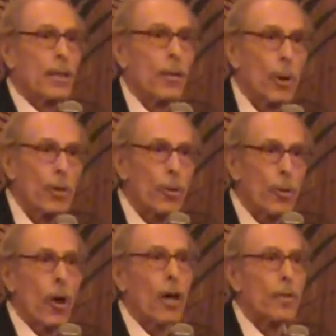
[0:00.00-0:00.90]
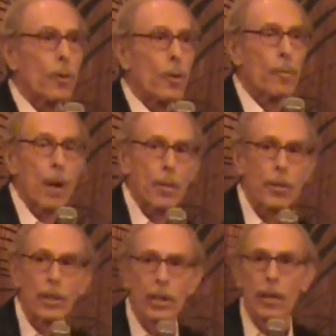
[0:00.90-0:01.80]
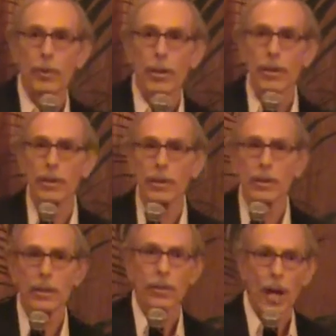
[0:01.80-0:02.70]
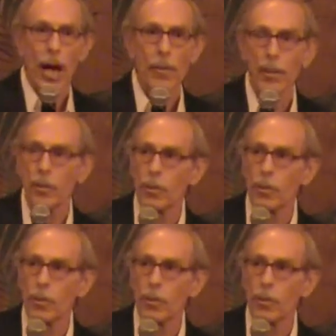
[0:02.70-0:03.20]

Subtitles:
what you thought of Gorman Publishing Company, the time that you